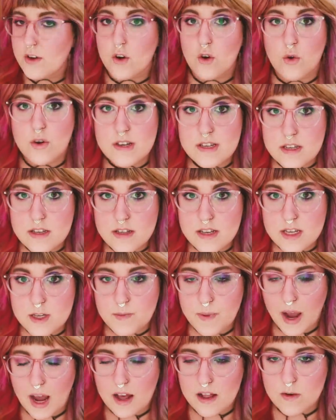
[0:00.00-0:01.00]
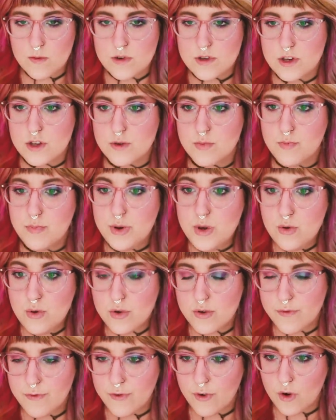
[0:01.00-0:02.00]
The Chrysalis palette was this
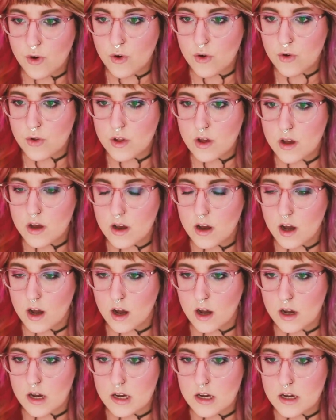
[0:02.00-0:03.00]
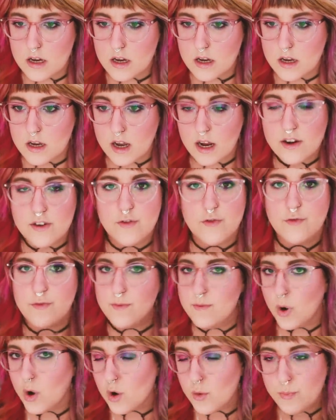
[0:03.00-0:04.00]
beautiful, uh, kind of
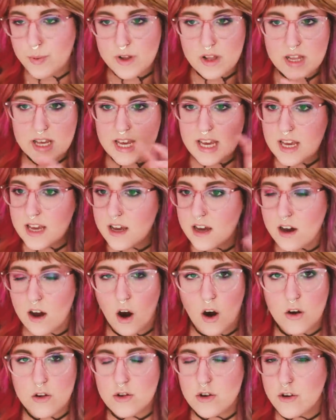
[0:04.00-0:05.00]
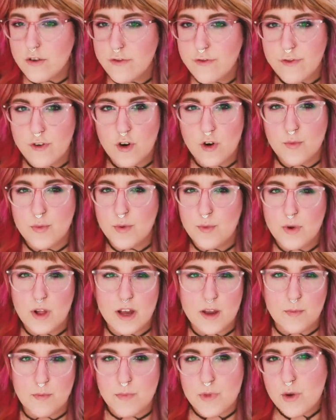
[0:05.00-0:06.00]
purpley, colorful, but
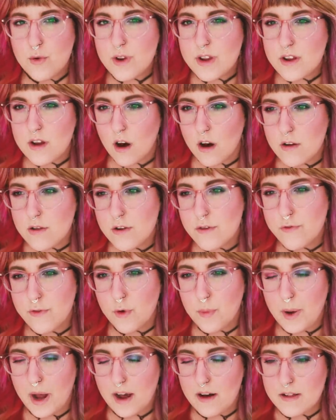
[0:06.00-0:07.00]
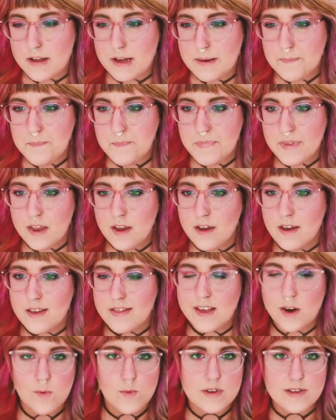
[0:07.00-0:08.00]
like muted colorful palette
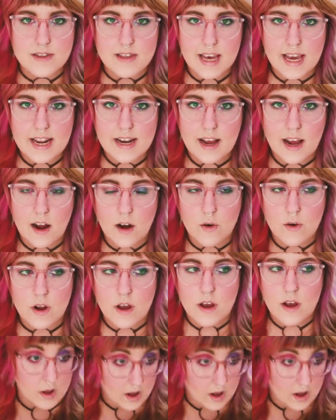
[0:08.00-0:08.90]
that was laid out